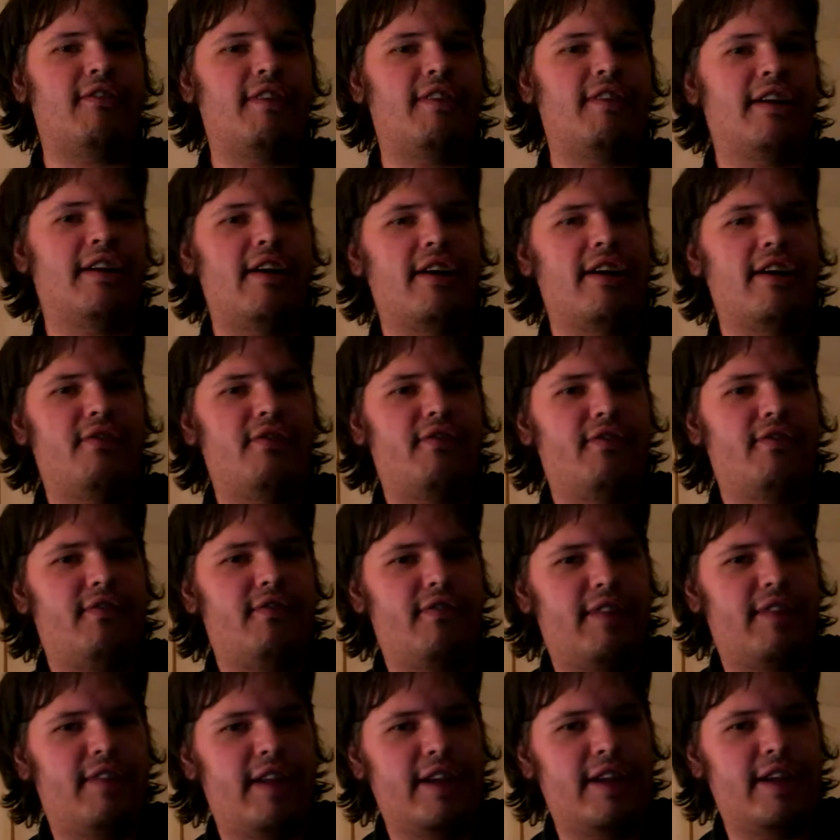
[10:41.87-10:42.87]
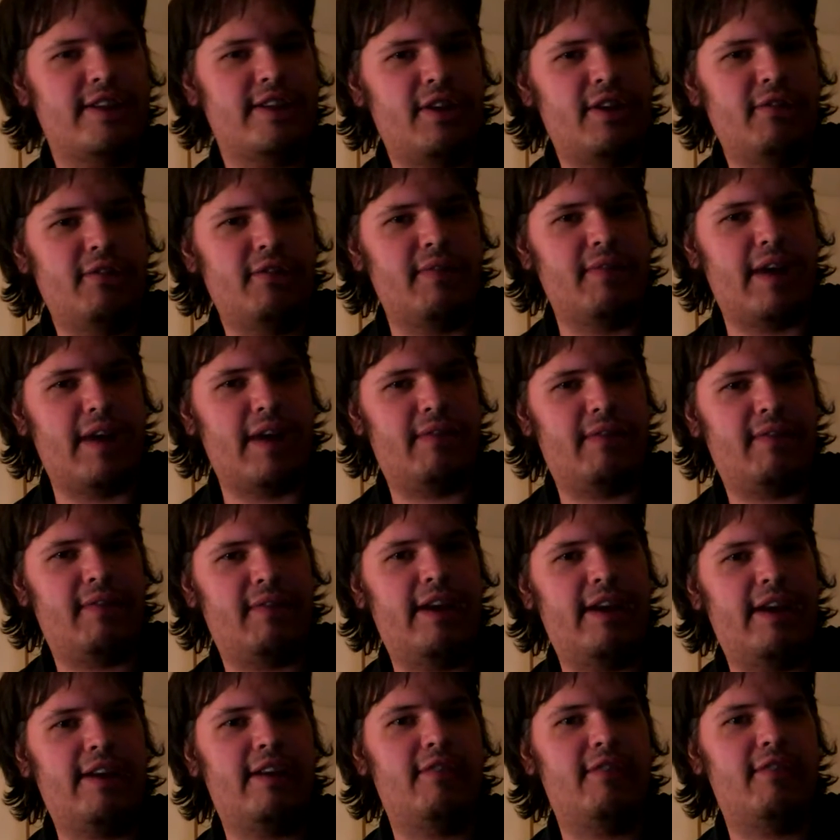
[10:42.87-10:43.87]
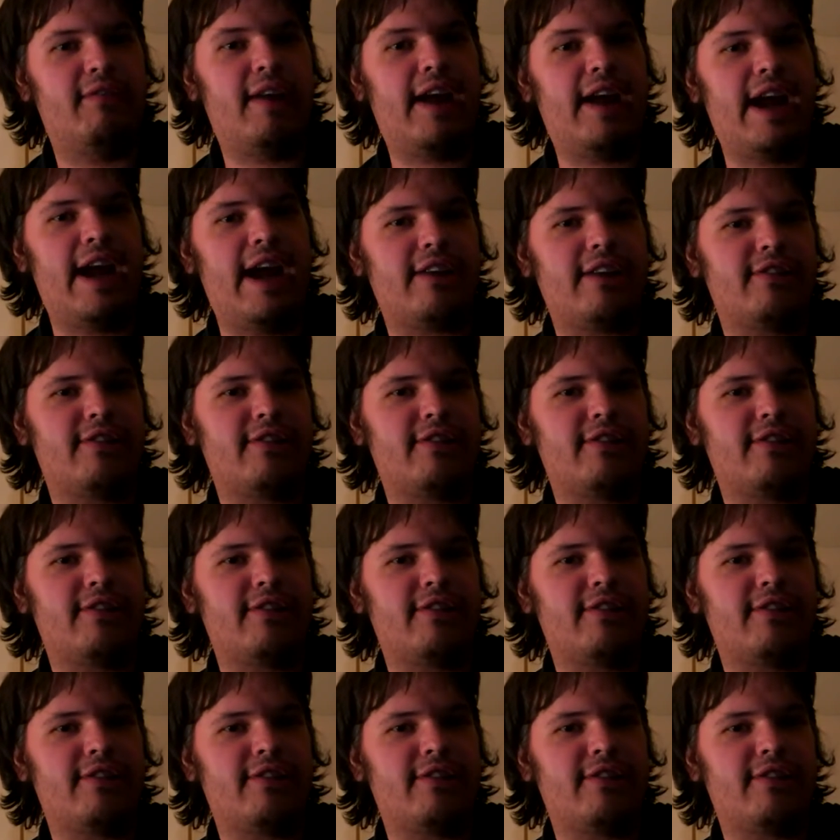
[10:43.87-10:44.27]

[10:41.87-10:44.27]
of went off his own way. We